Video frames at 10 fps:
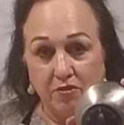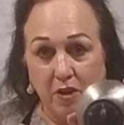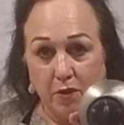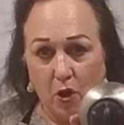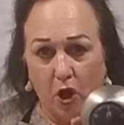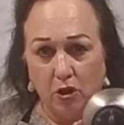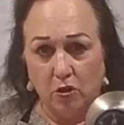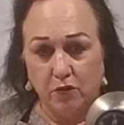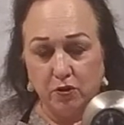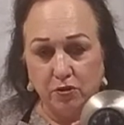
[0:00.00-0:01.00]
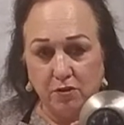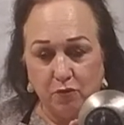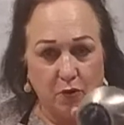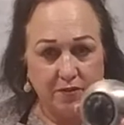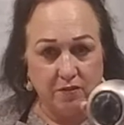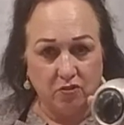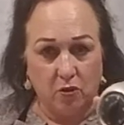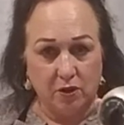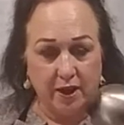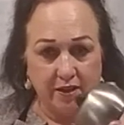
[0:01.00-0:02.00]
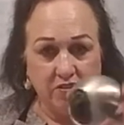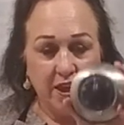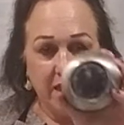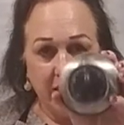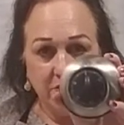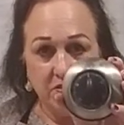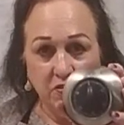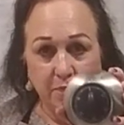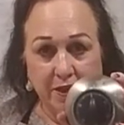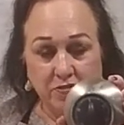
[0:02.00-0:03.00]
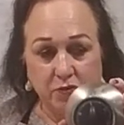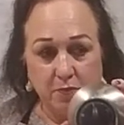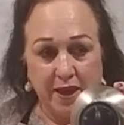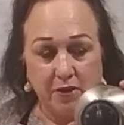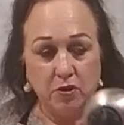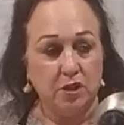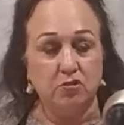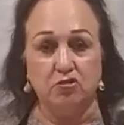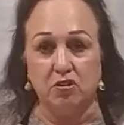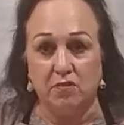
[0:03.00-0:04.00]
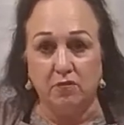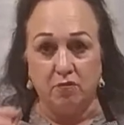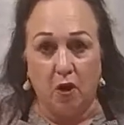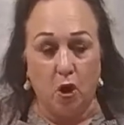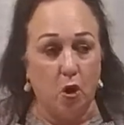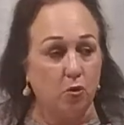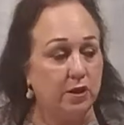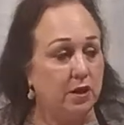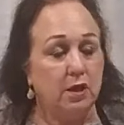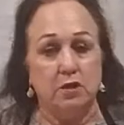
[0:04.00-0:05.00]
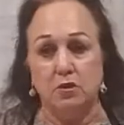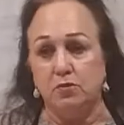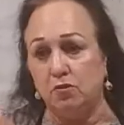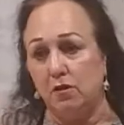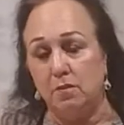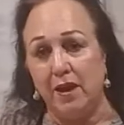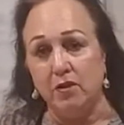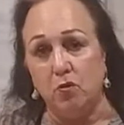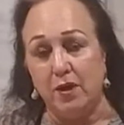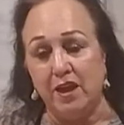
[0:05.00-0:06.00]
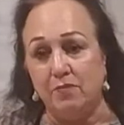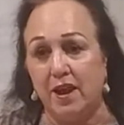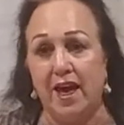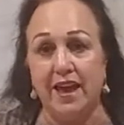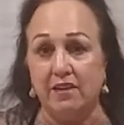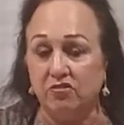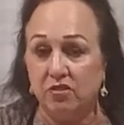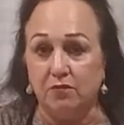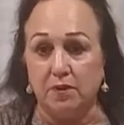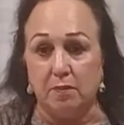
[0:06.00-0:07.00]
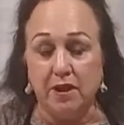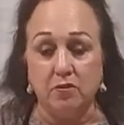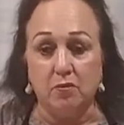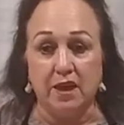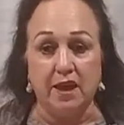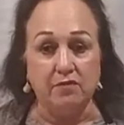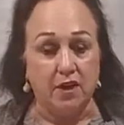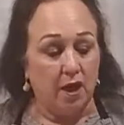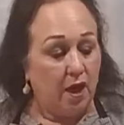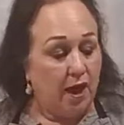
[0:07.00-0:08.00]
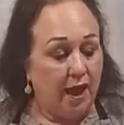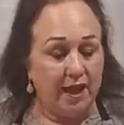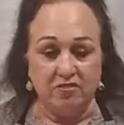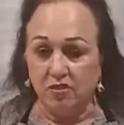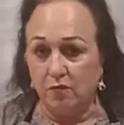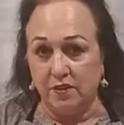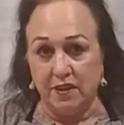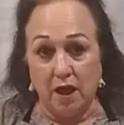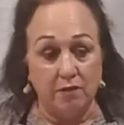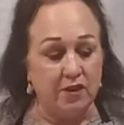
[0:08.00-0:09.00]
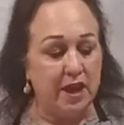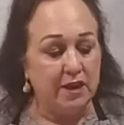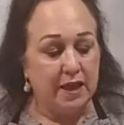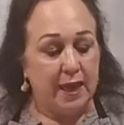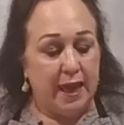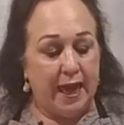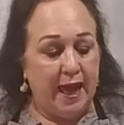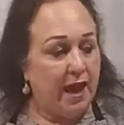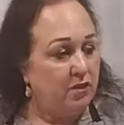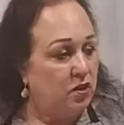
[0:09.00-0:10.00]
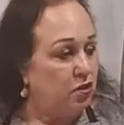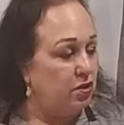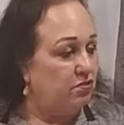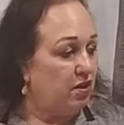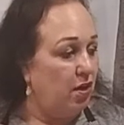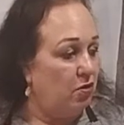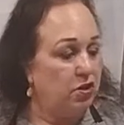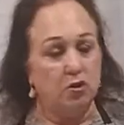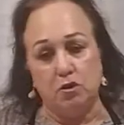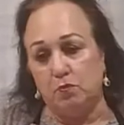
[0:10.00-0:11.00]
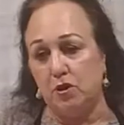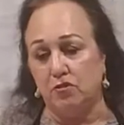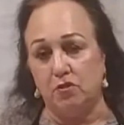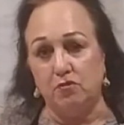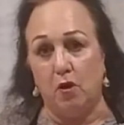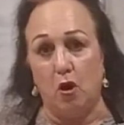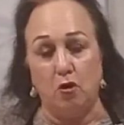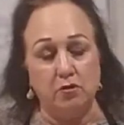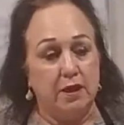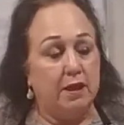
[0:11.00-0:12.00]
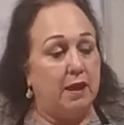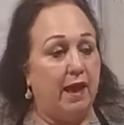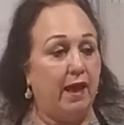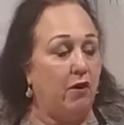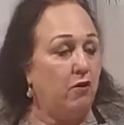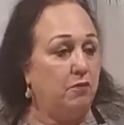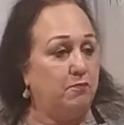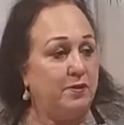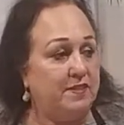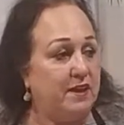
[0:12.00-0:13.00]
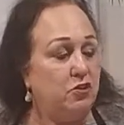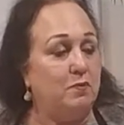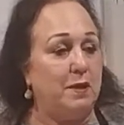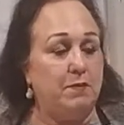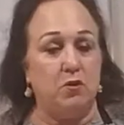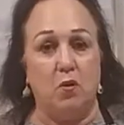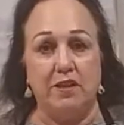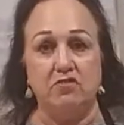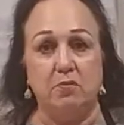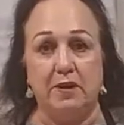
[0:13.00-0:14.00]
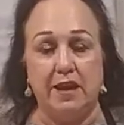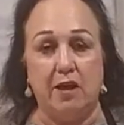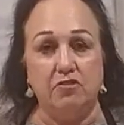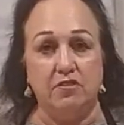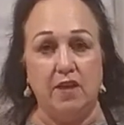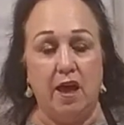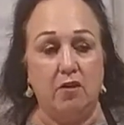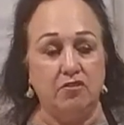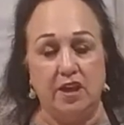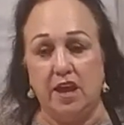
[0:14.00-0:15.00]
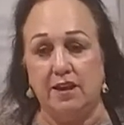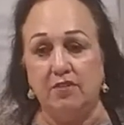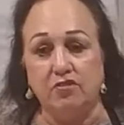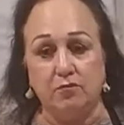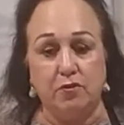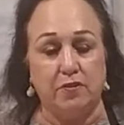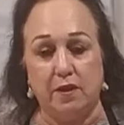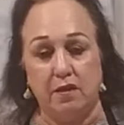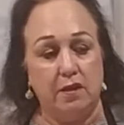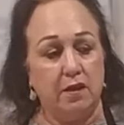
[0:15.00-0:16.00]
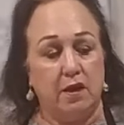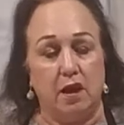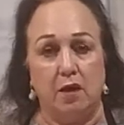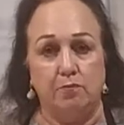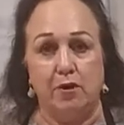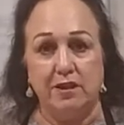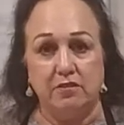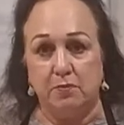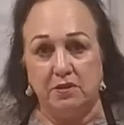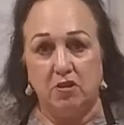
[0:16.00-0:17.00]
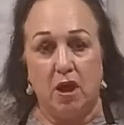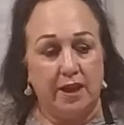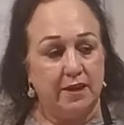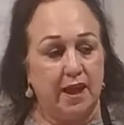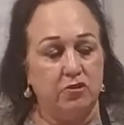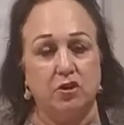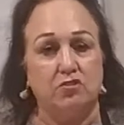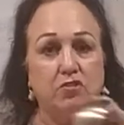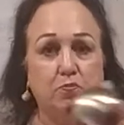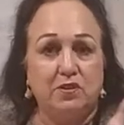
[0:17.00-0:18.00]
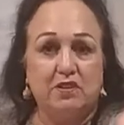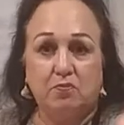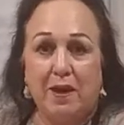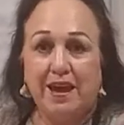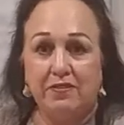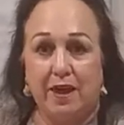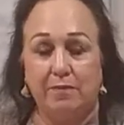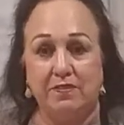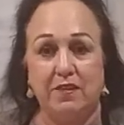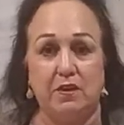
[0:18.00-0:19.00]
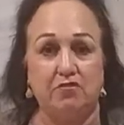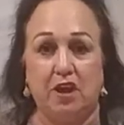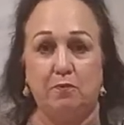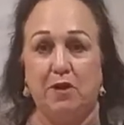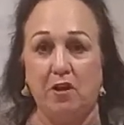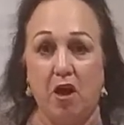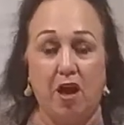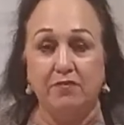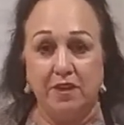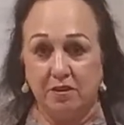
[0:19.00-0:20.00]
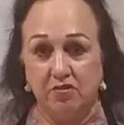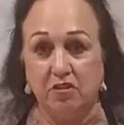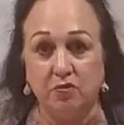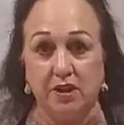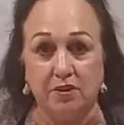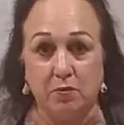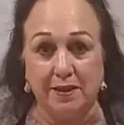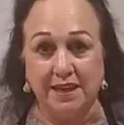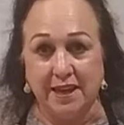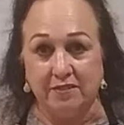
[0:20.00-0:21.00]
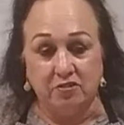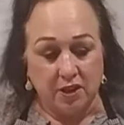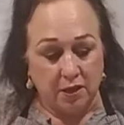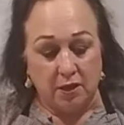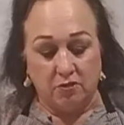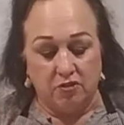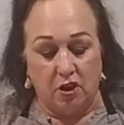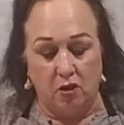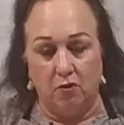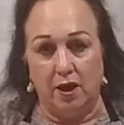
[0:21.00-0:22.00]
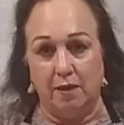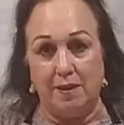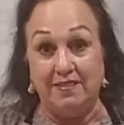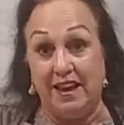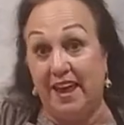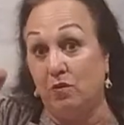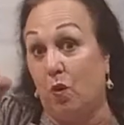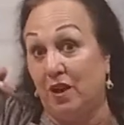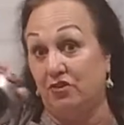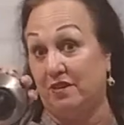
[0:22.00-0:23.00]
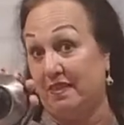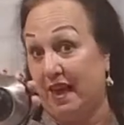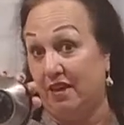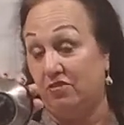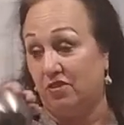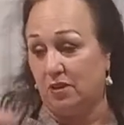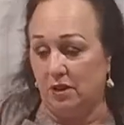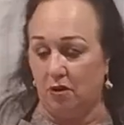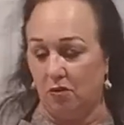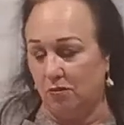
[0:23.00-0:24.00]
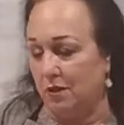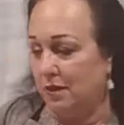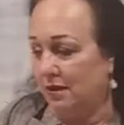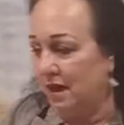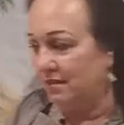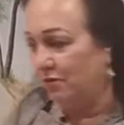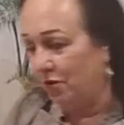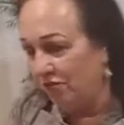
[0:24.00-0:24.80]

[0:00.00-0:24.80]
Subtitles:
I went all over looking for it. There's all kinds, and this is the best for me. I know you can do it on the phone, you can do it on the microwave, but I have stuff in the microwave, I have stuff in the oven, and you can tell, you know, you put it on your phone, but then you maybe want somebody else in the house, say, hey, listen for the bread to be done, and you can just put this by them, and then they'll say, burn off, because that's what I did with my kids. So, and they like watching this, you know, not the phone.